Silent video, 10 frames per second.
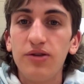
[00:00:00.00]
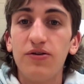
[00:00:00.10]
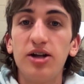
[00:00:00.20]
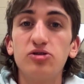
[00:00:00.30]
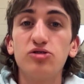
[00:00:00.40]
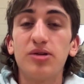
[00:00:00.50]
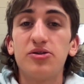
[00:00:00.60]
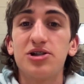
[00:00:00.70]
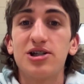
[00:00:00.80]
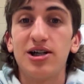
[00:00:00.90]
The final group I'll
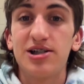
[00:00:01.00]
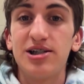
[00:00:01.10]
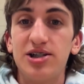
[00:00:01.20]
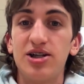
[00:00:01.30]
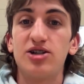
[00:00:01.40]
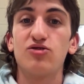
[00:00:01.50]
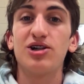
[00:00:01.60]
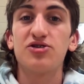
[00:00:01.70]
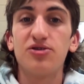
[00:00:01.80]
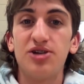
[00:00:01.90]
discuss is
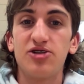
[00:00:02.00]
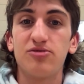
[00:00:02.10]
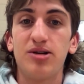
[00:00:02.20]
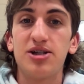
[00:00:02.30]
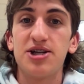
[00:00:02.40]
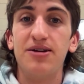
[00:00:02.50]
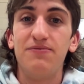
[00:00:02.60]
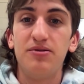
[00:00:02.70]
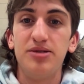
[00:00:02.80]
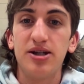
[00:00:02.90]
terrestrial tetrapods and
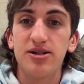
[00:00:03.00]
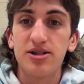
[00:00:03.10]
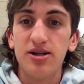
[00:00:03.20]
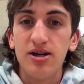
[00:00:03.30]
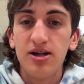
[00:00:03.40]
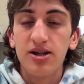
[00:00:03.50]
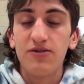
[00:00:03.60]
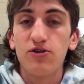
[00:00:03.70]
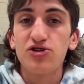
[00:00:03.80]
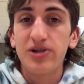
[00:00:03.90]
amphibians. The
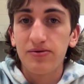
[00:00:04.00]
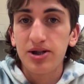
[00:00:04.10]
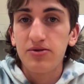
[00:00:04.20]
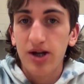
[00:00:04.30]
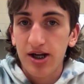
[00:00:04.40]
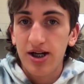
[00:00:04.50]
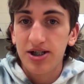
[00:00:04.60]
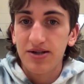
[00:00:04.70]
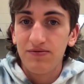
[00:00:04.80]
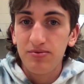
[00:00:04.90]
first generally
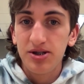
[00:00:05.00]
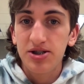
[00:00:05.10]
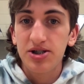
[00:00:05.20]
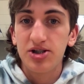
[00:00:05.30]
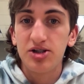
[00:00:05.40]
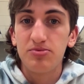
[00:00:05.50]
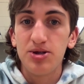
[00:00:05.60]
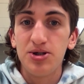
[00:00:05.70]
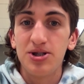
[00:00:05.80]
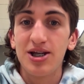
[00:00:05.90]
recognized amphibians is the
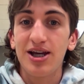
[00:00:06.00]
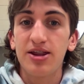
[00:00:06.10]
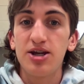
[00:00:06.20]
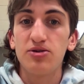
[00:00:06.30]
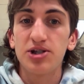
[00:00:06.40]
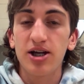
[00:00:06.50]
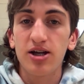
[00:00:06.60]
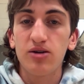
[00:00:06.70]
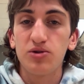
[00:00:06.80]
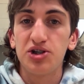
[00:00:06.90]
species
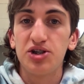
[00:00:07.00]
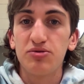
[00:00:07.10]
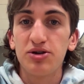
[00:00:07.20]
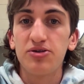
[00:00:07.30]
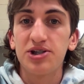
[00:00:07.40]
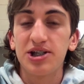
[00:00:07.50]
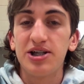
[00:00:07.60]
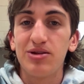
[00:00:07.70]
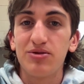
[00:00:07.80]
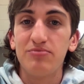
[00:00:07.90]
Ichthyostega, which is
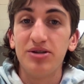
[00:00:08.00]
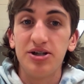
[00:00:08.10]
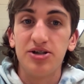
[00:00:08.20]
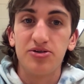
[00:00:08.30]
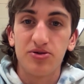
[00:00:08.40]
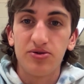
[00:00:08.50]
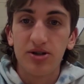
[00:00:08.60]
363 million years old.